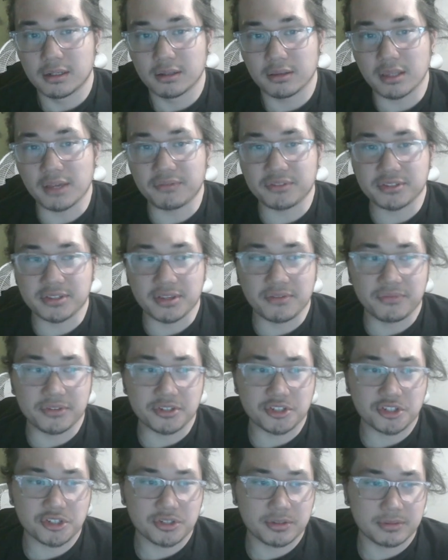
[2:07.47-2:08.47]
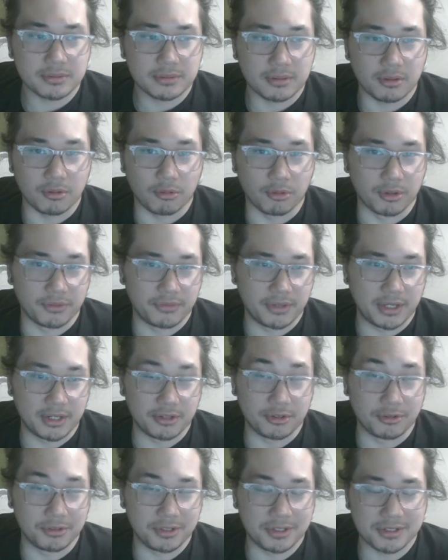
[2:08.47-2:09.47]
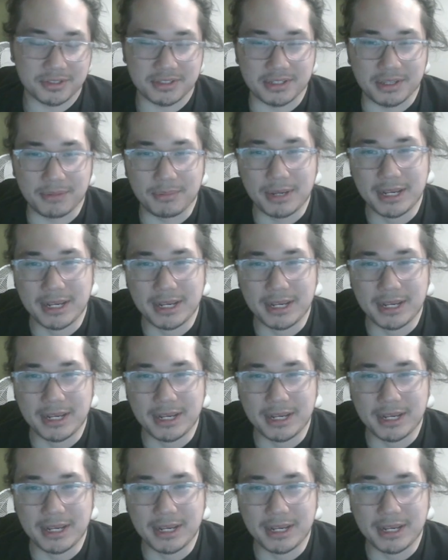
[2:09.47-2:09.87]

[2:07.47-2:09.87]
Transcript: Life is Leafish, or if it had Ghoti in its name.